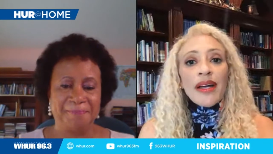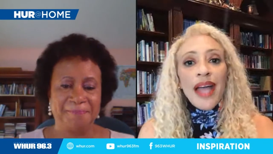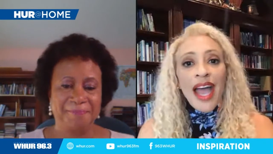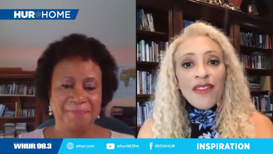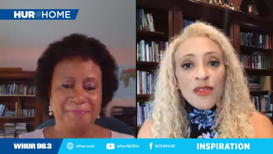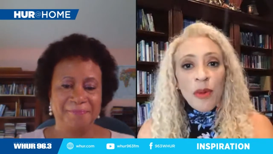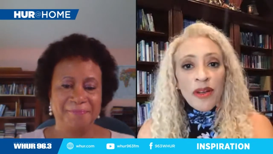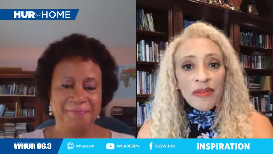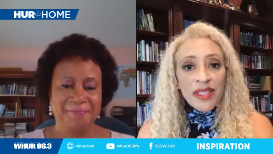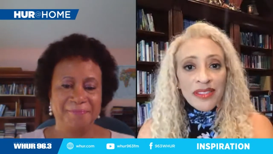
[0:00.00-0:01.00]
Speaker 1: i've spoken
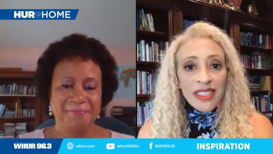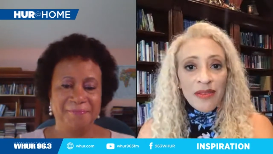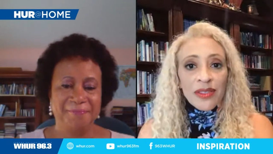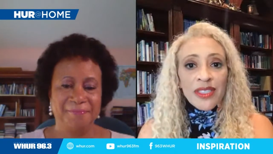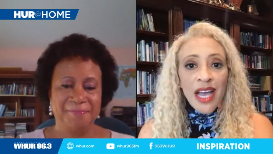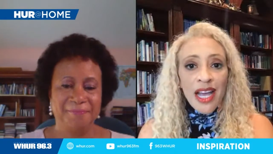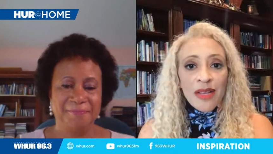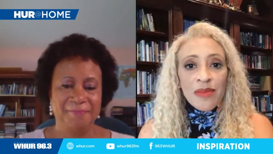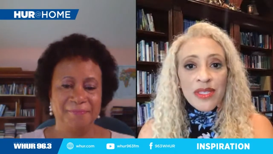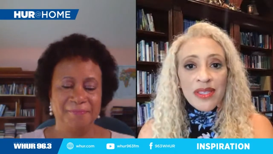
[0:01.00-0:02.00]
with her several
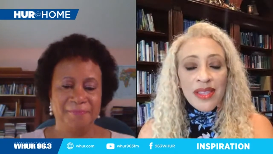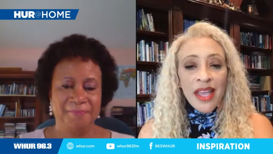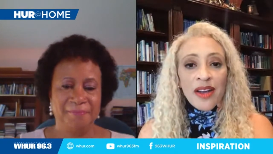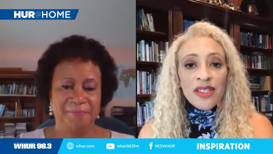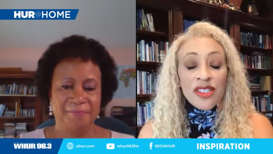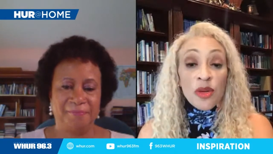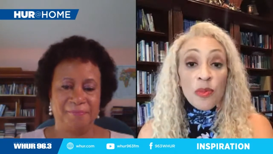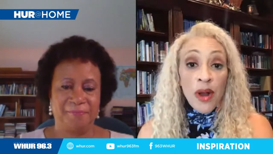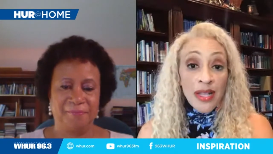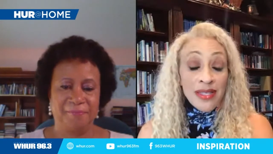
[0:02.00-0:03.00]
times they are still
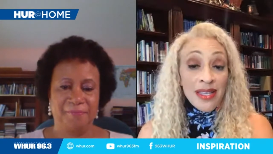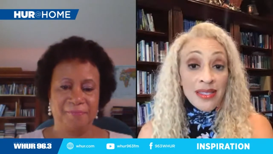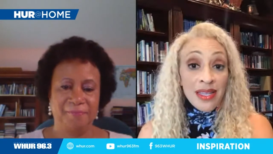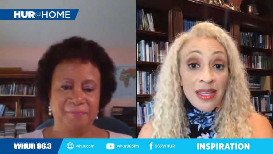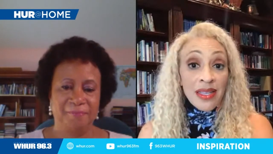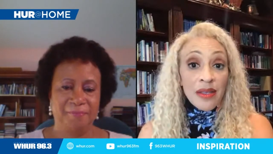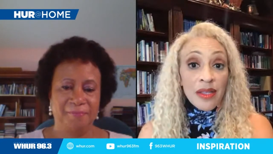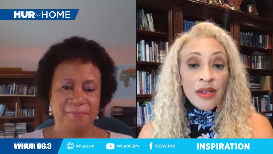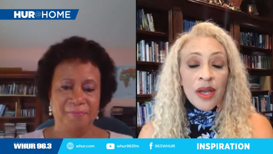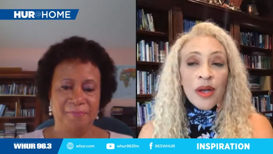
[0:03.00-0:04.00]
processing
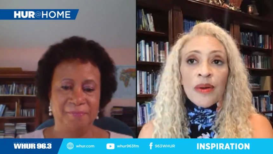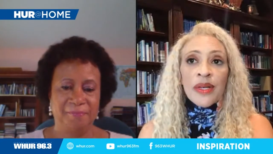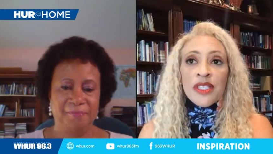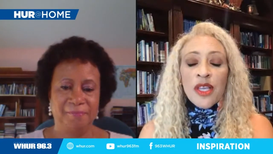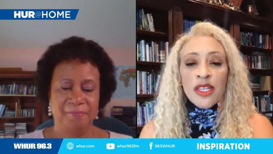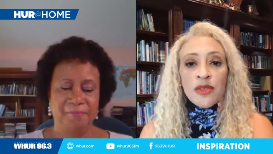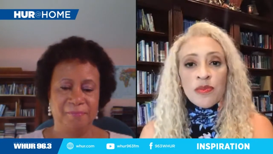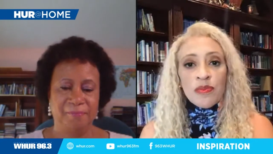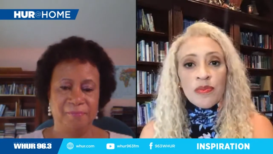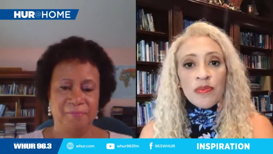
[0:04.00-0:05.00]
you know it's it's
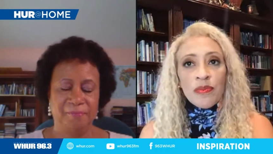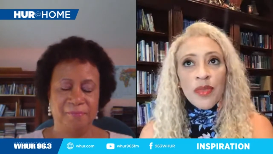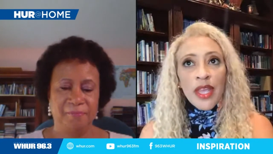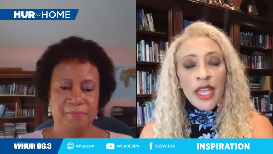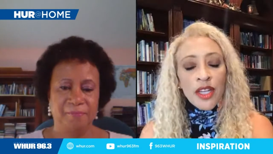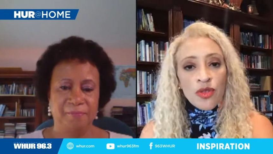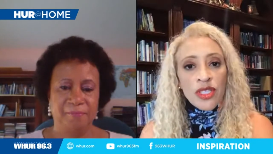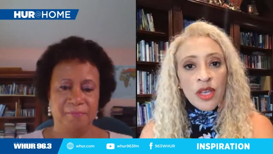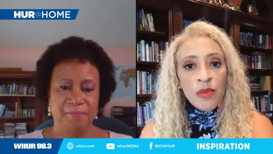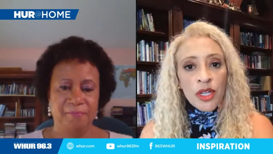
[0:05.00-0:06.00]

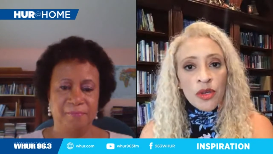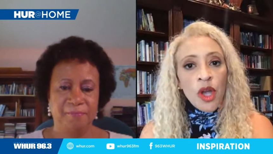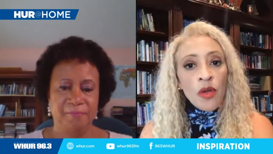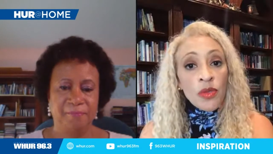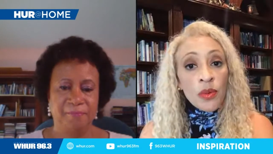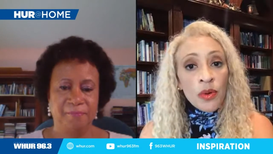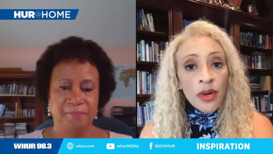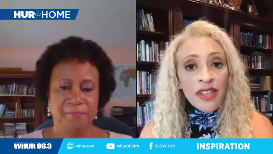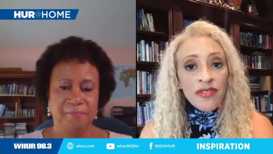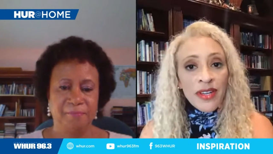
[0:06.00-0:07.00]
interesting when you go through
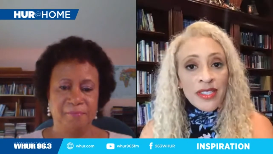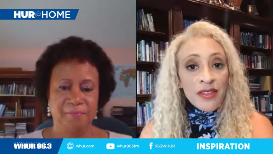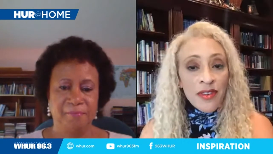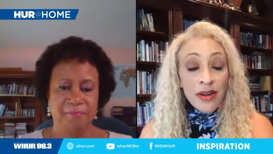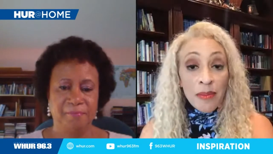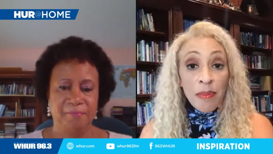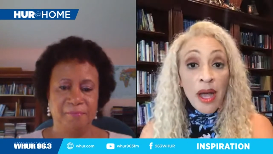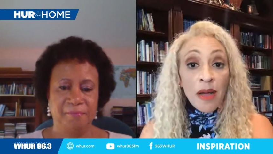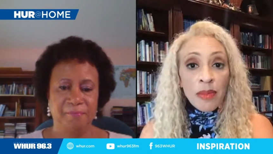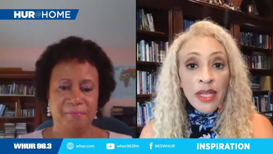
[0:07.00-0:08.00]
grief and it's a very
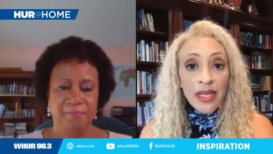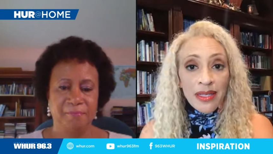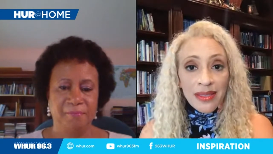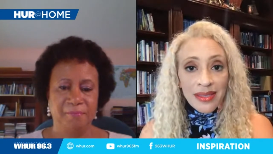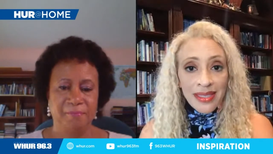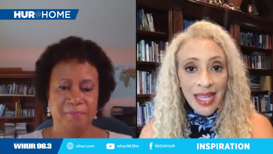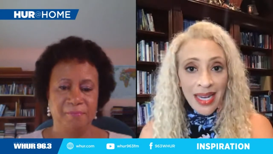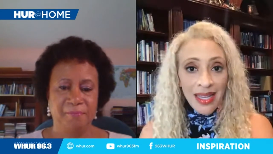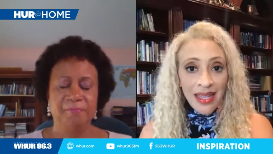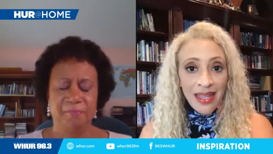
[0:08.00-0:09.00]
public
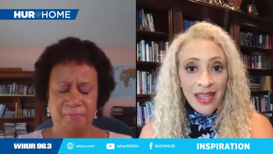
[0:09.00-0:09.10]
setting